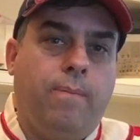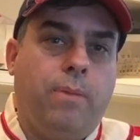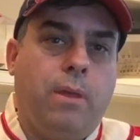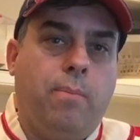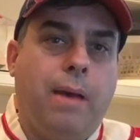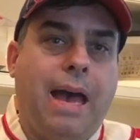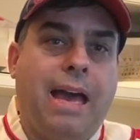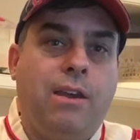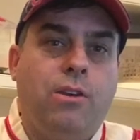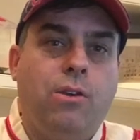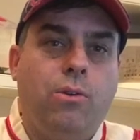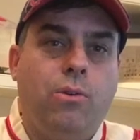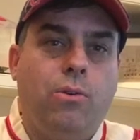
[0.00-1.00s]
the bad
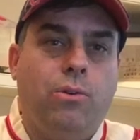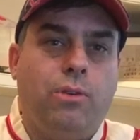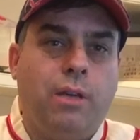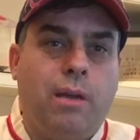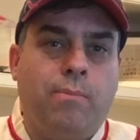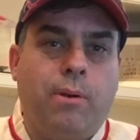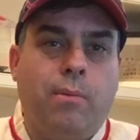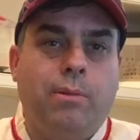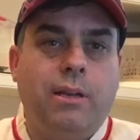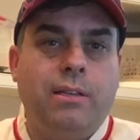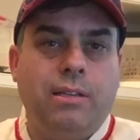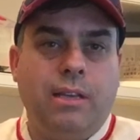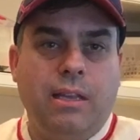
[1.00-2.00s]
news and
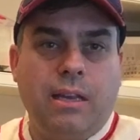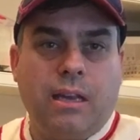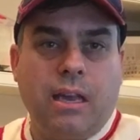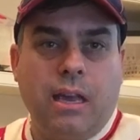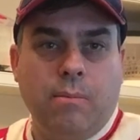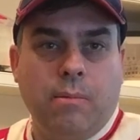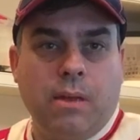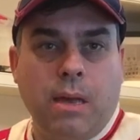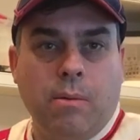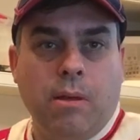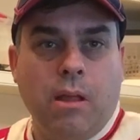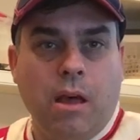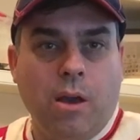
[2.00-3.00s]
publicity that came came
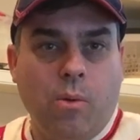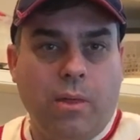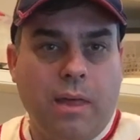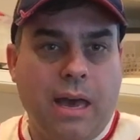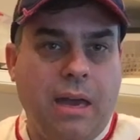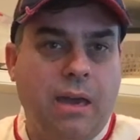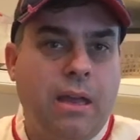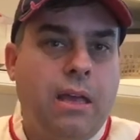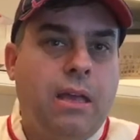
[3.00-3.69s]
along with that